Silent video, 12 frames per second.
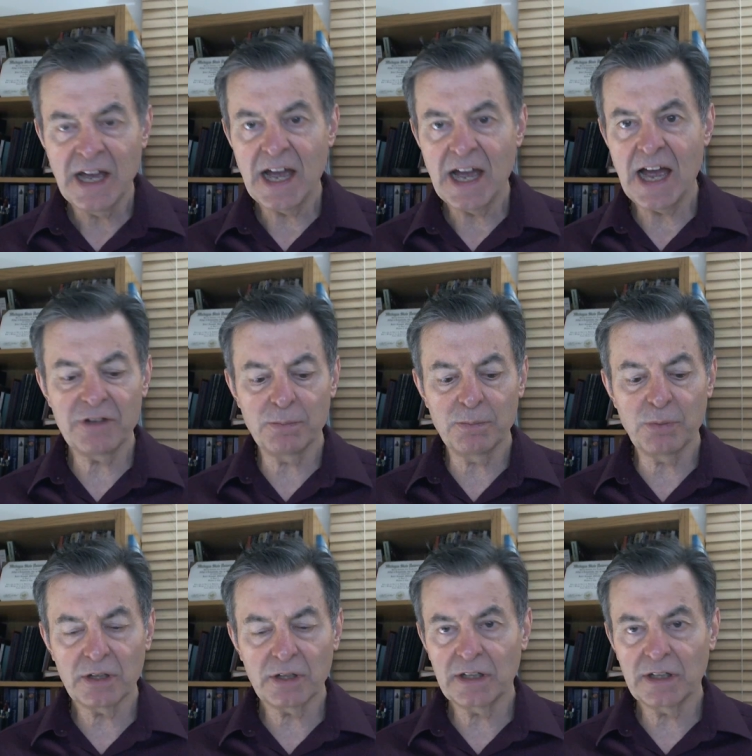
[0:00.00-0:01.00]
Half of the
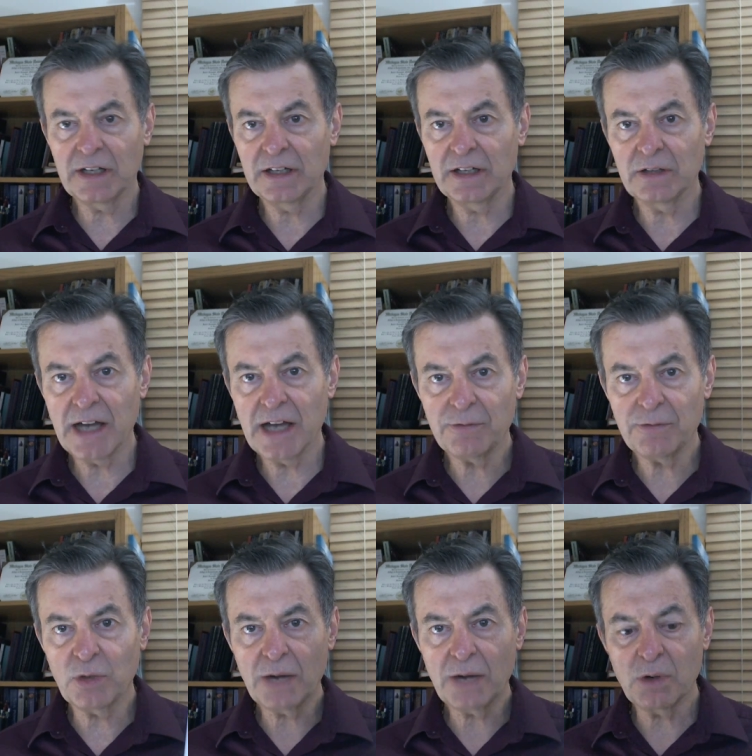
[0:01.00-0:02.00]
book and half
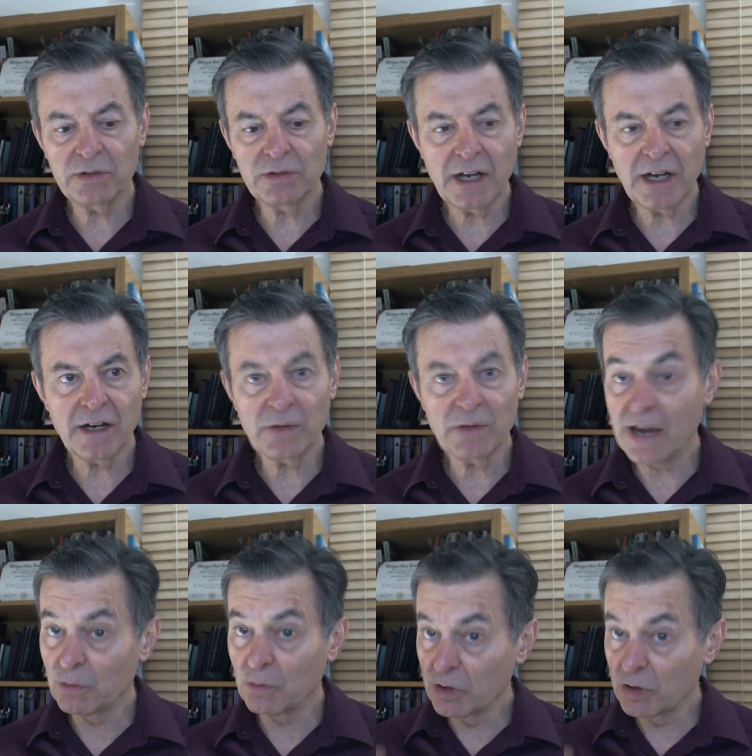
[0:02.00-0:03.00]
of what I wrote there and
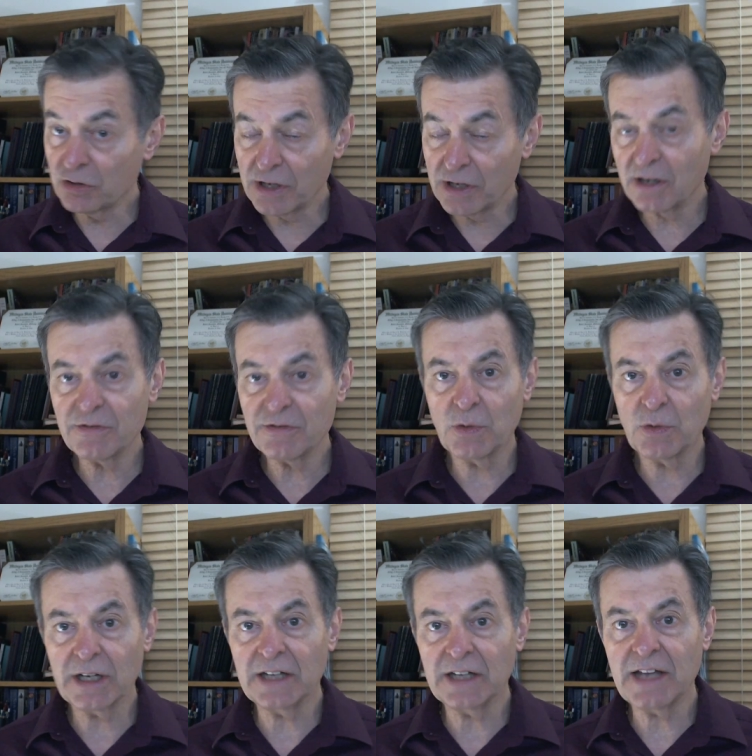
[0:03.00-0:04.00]
half of what you'll hear if you
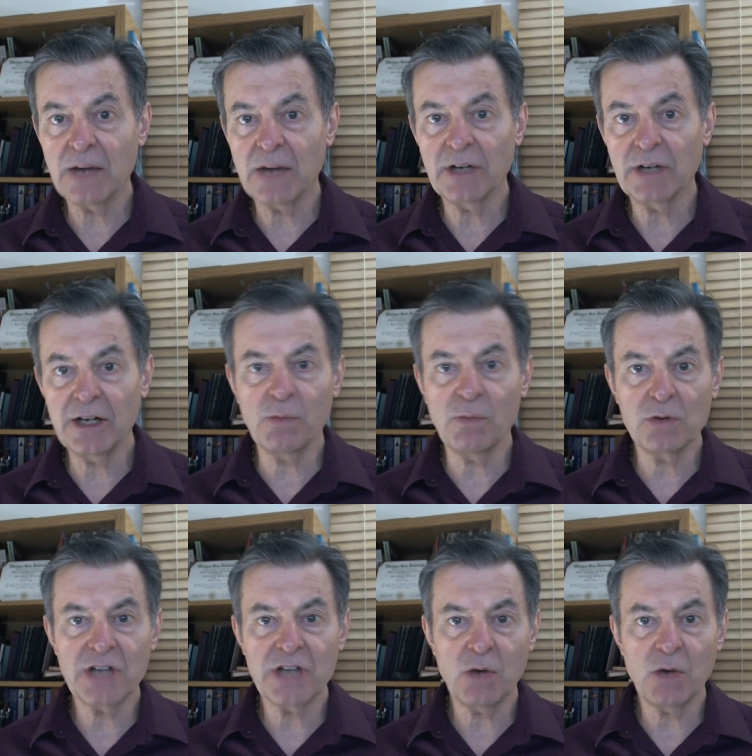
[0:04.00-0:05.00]
want to get that one. I know
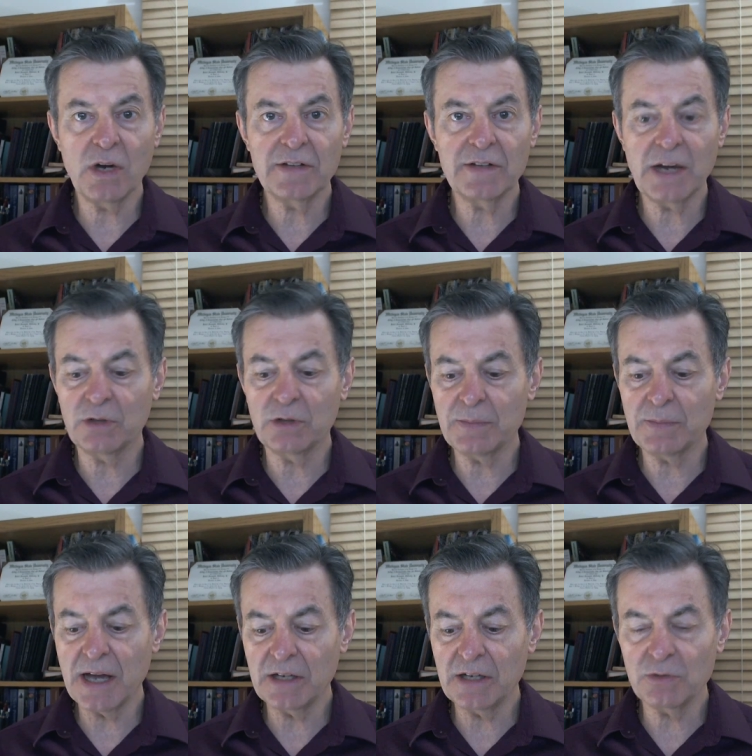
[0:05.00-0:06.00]
Moselle wanted that really
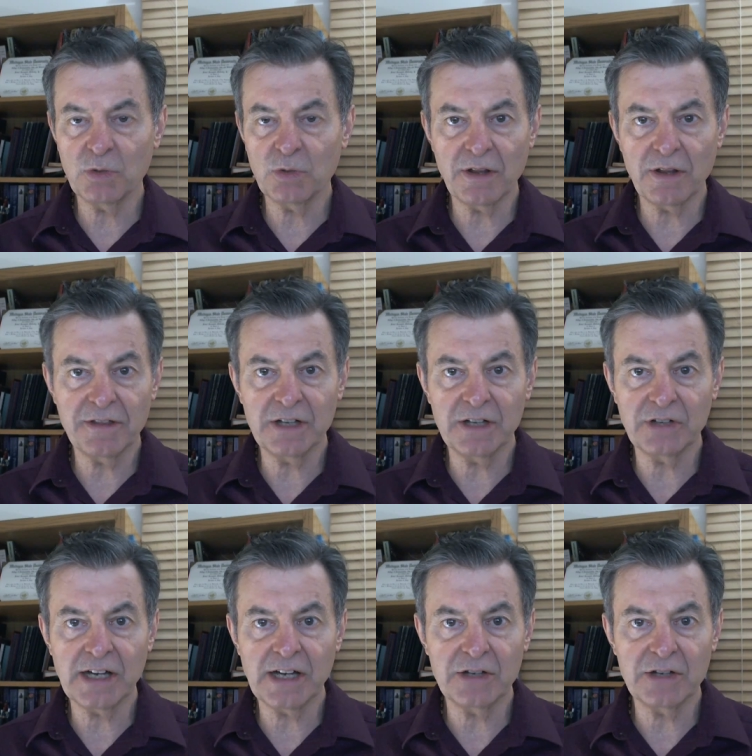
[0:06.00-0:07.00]
bad, and that was one of the things
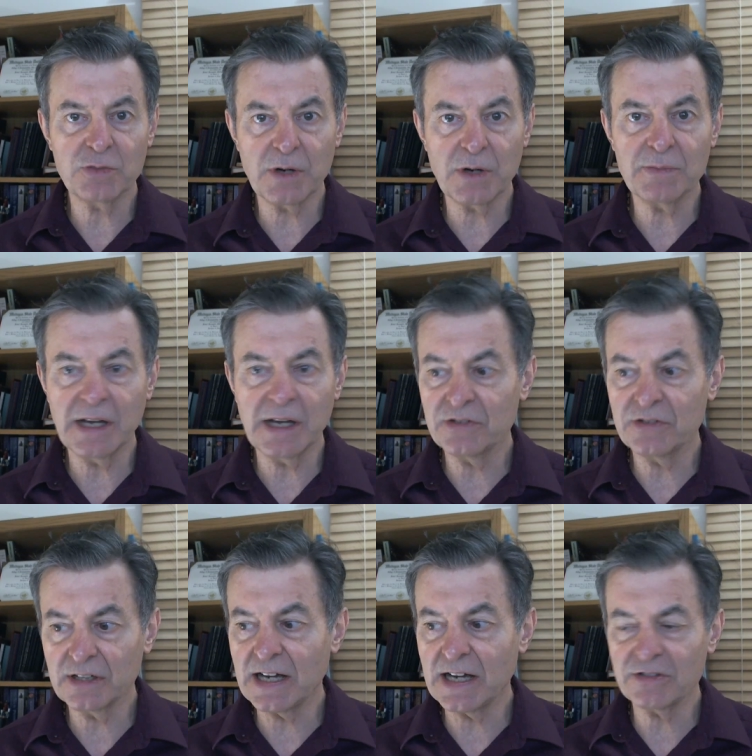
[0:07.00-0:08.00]
that kind of spurred me. I
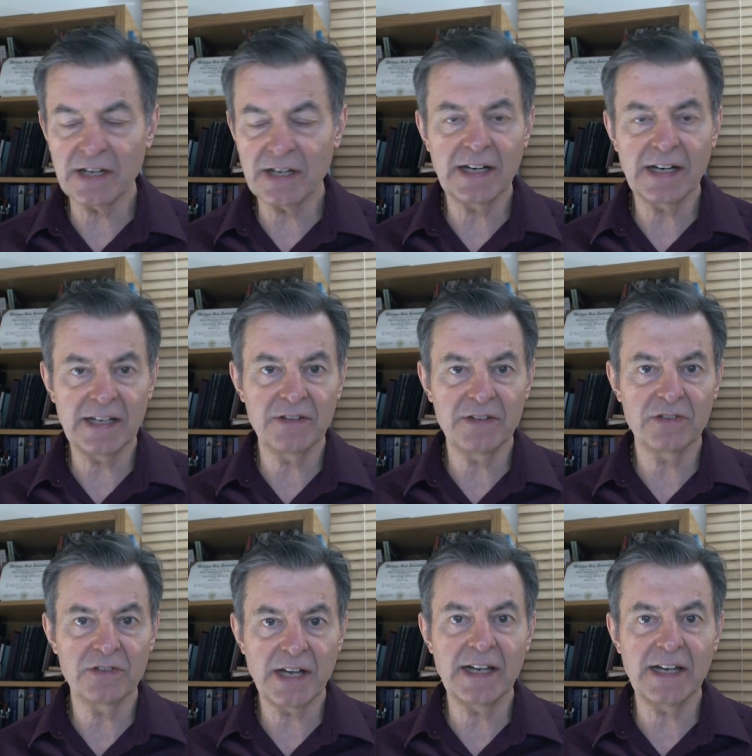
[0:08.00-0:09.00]
said, gosh, I got to get
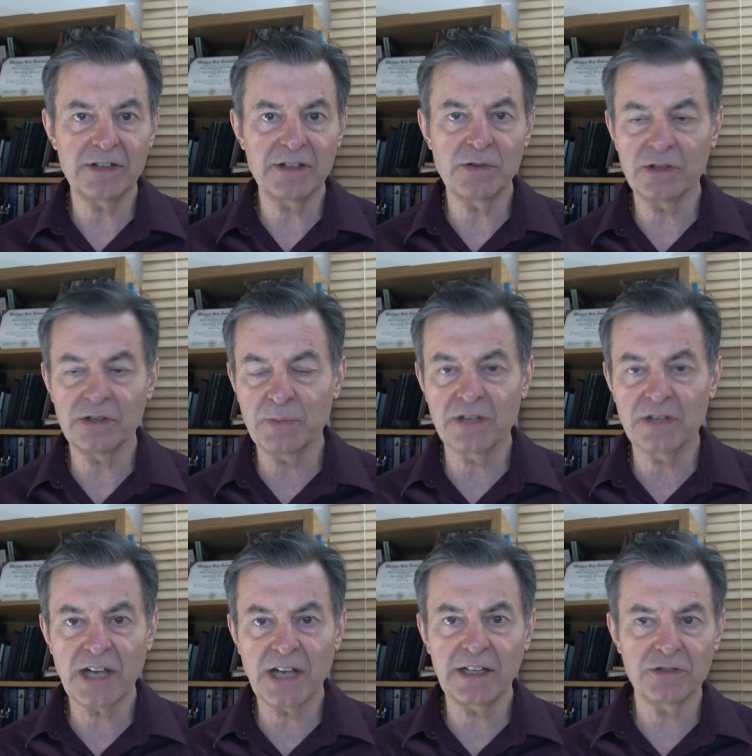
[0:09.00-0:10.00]
this. I got to do this because
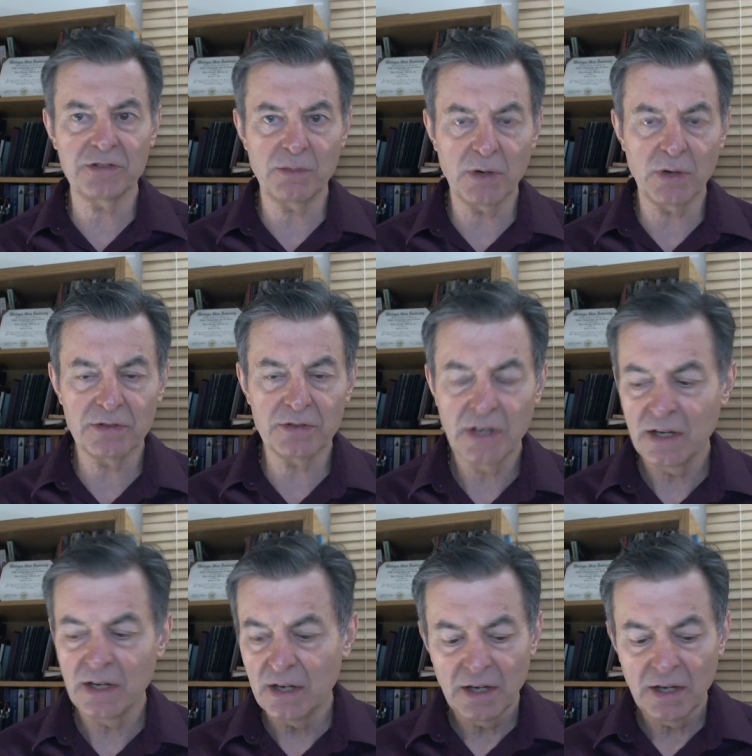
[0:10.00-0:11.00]
I listen to books.
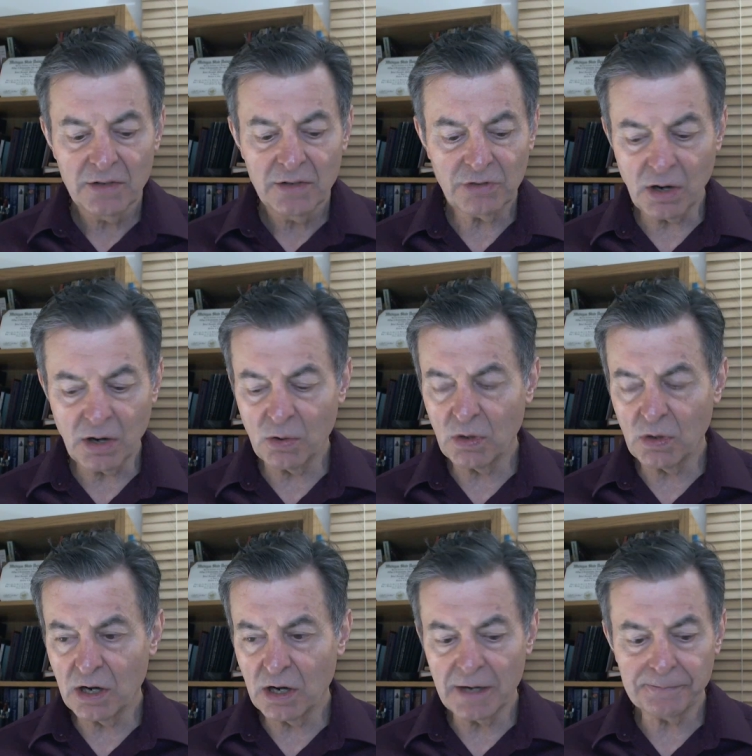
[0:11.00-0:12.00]

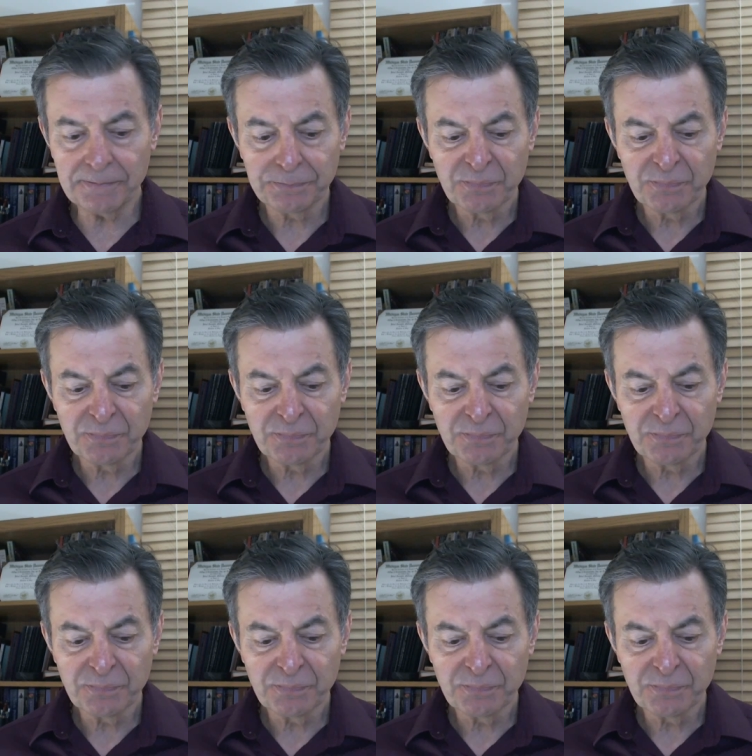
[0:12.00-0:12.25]
So